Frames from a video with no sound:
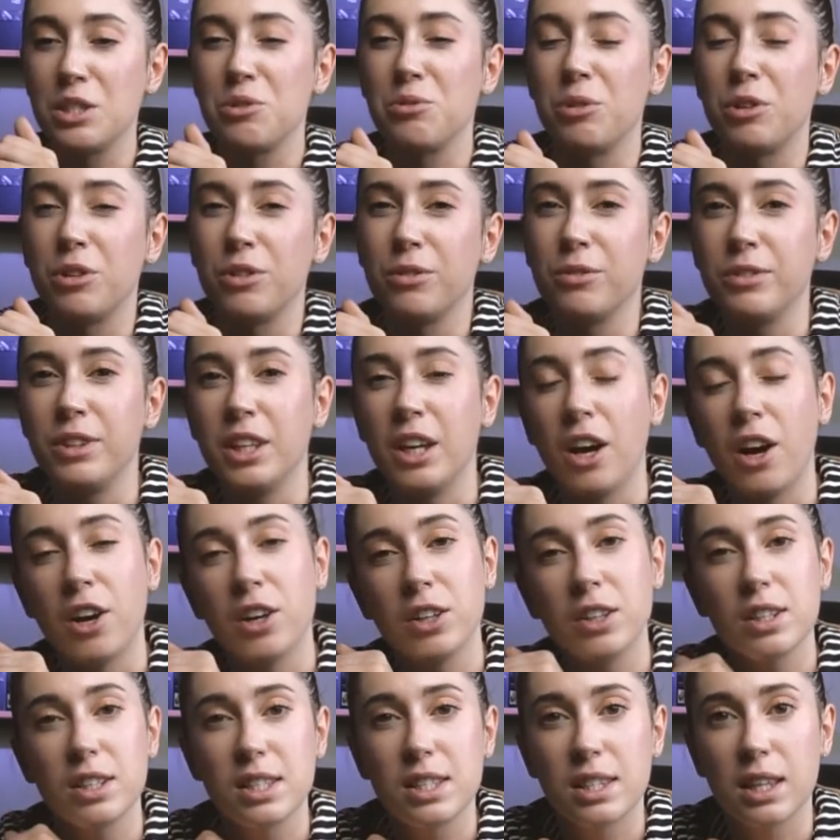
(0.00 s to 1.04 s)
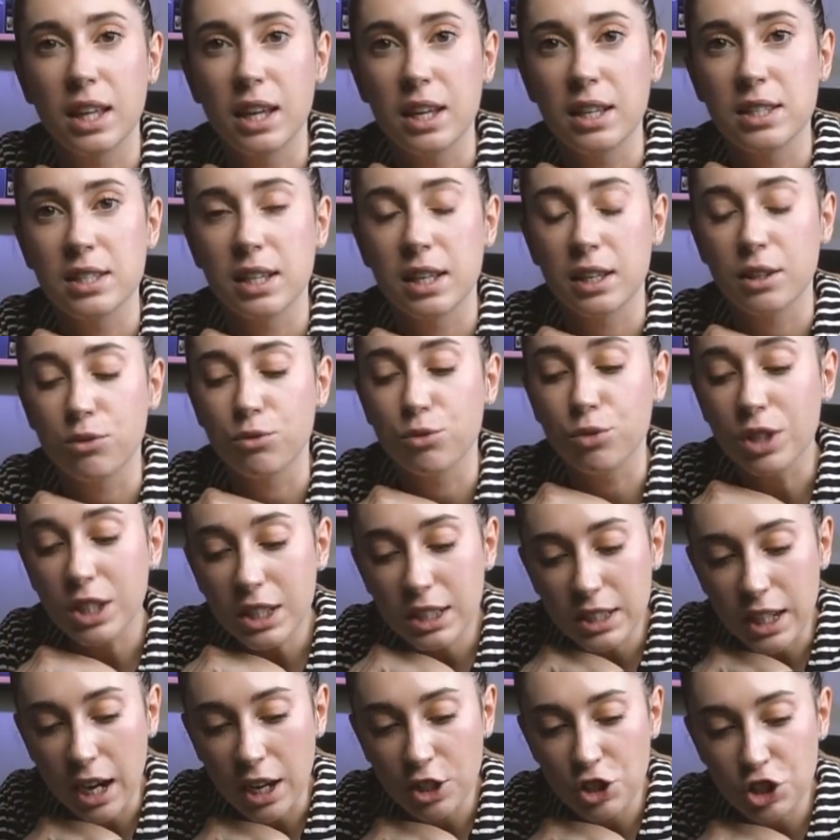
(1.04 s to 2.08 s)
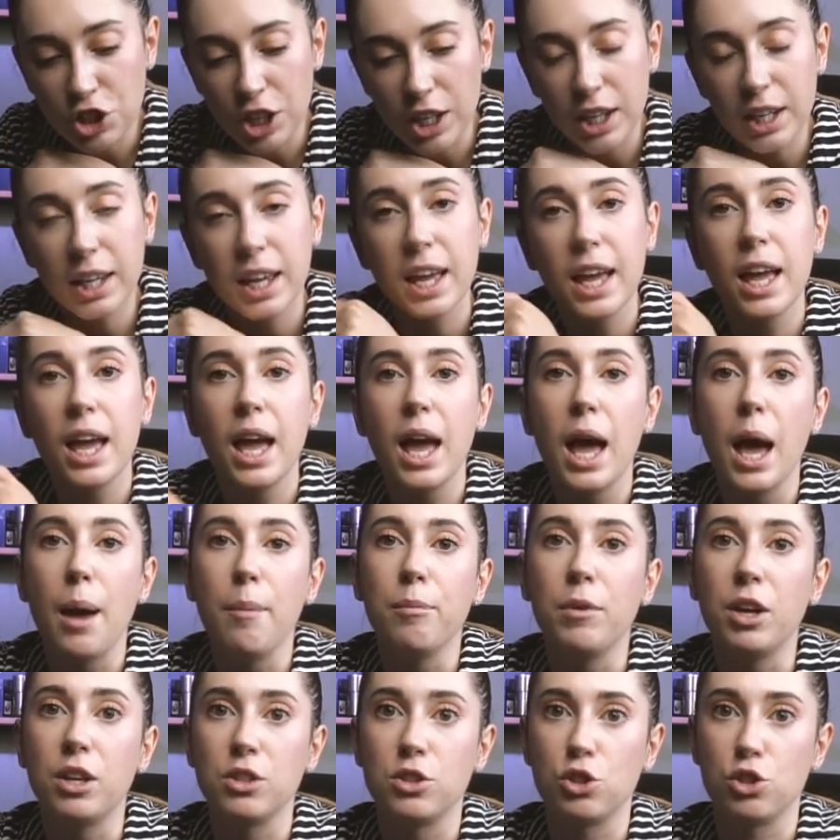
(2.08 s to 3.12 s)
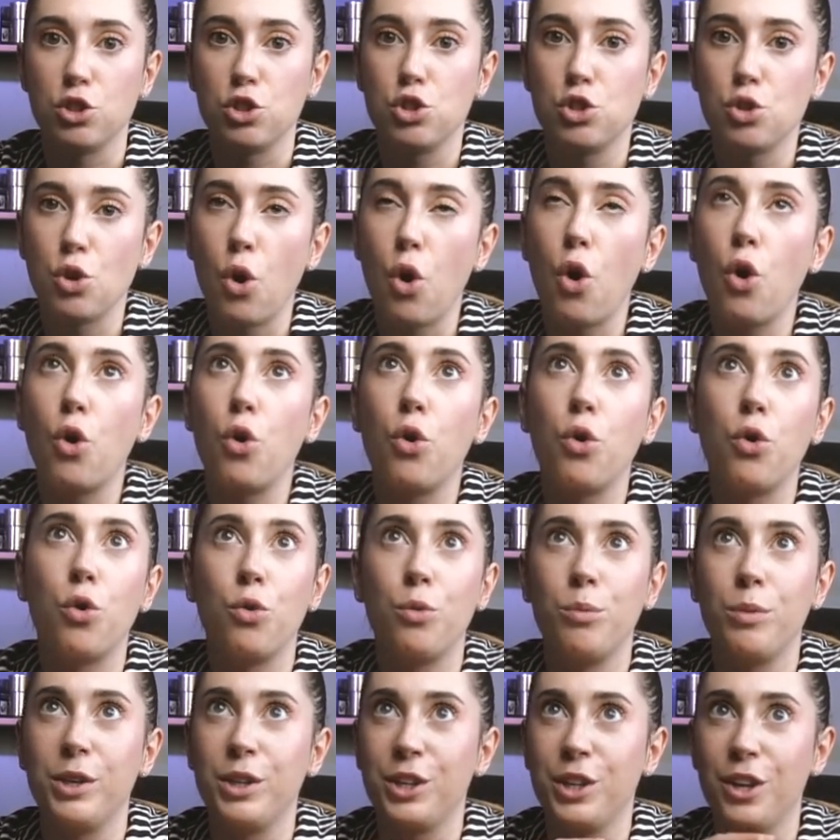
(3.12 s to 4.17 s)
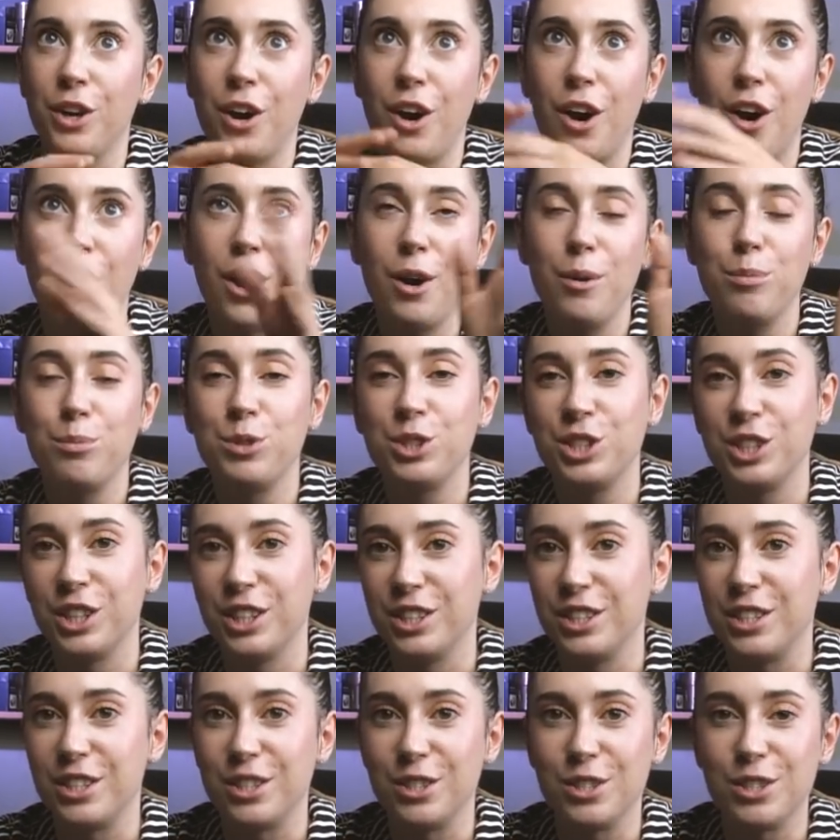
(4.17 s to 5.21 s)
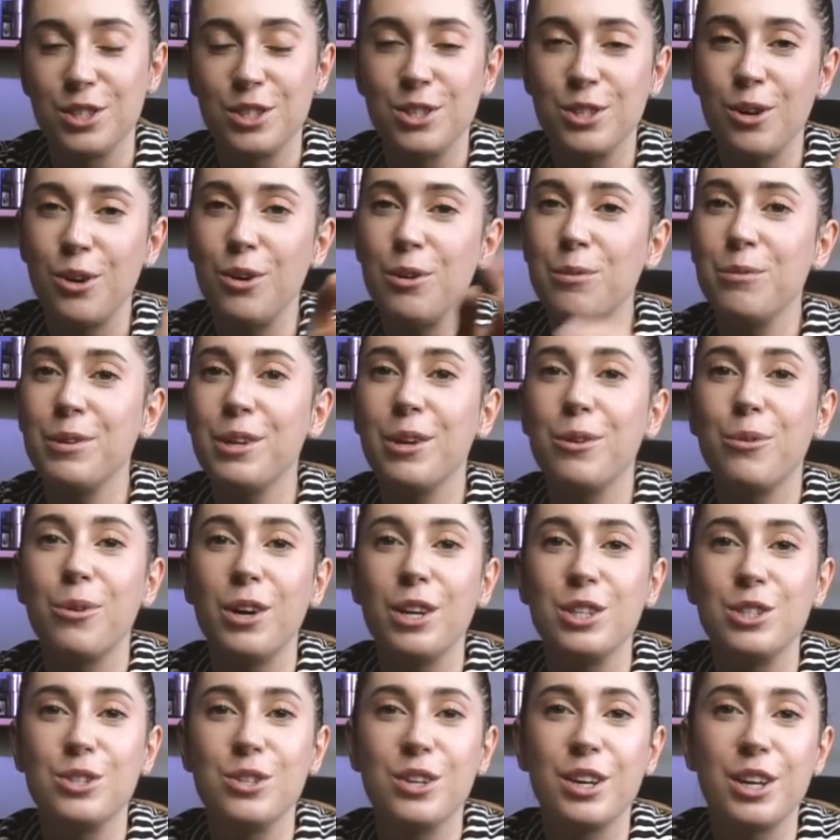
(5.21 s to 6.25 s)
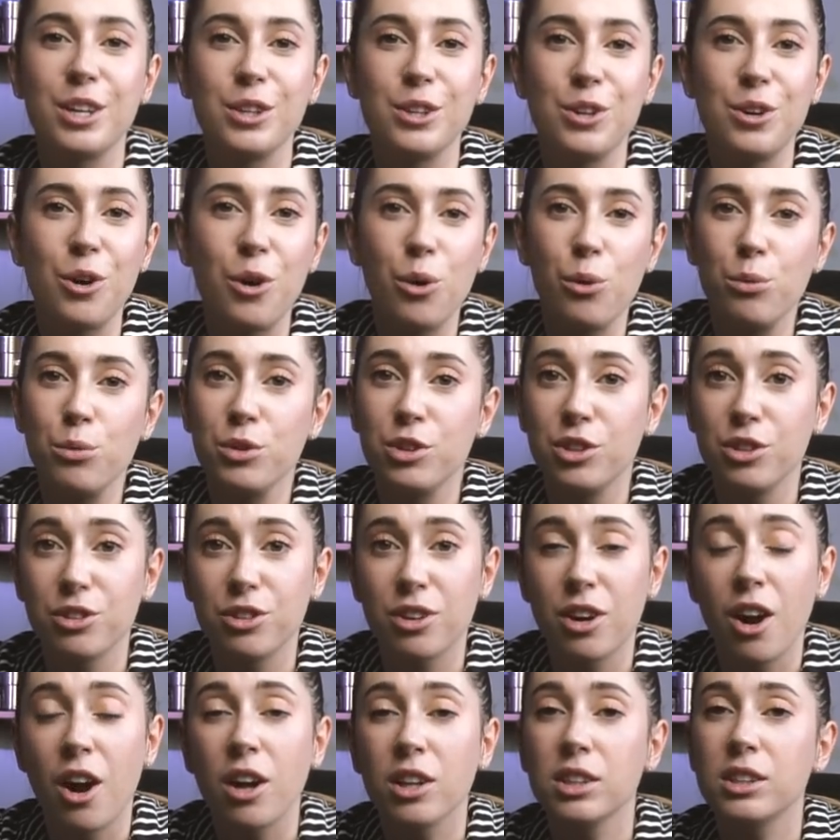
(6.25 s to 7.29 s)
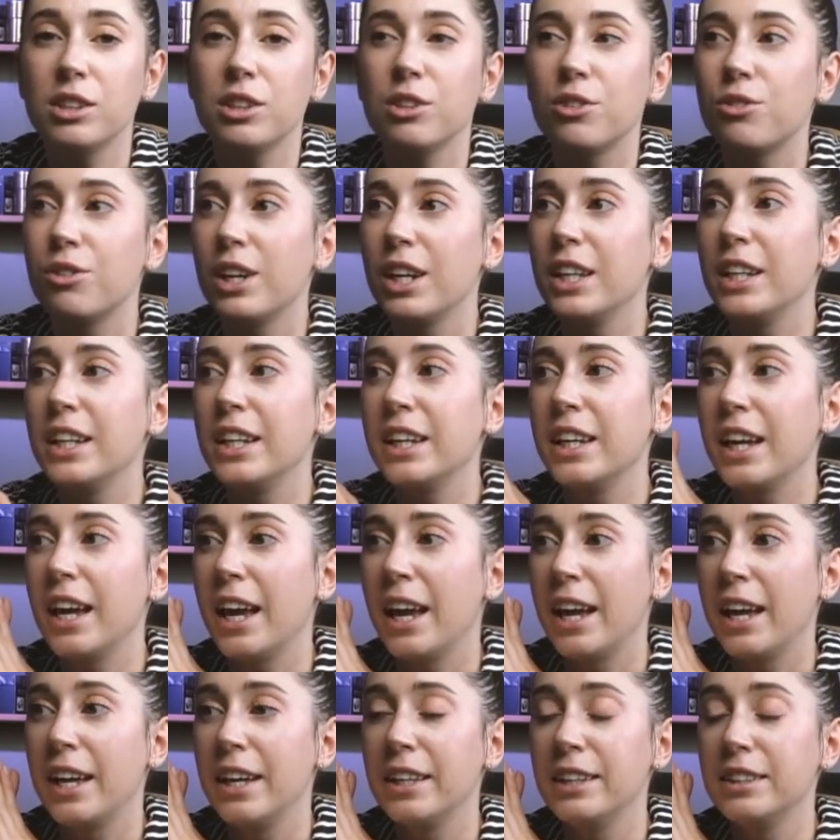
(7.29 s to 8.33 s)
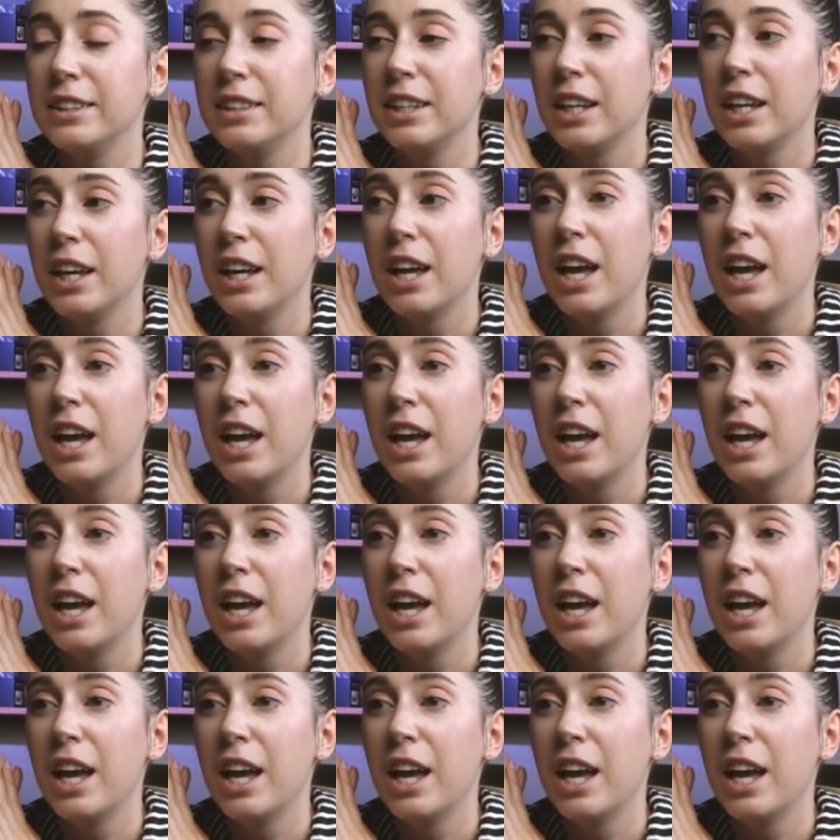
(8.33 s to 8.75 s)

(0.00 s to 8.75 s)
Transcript: is one of the hardest things in retouching, because there's so many options and so many ways you can go with your color grading, and